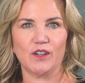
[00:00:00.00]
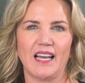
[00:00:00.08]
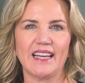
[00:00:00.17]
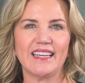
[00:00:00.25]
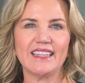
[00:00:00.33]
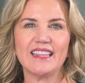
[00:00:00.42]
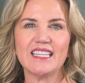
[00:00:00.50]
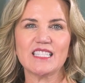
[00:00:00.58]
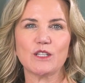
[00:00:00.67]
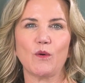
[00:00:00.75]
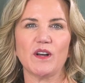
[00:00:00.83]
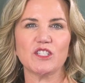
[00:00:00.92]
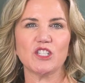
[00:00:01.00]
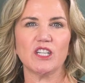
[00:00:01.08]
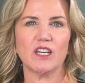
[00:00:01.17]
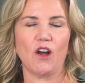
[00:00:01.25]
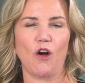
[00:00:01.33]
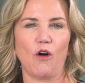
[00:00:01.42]
I get this
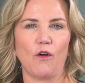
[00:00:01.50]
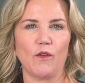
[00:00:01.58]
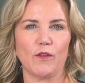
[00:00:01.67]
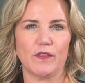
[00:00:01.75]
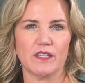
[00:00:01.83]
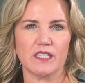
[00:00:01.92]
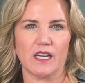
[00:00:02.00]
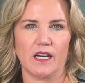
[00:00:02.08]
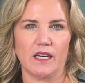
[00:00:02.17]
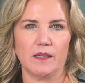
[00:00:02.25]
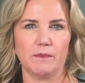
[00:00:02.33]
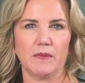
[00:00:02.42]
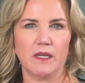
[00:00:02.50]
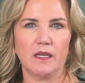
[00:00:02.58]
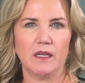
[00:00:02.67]
question all the time,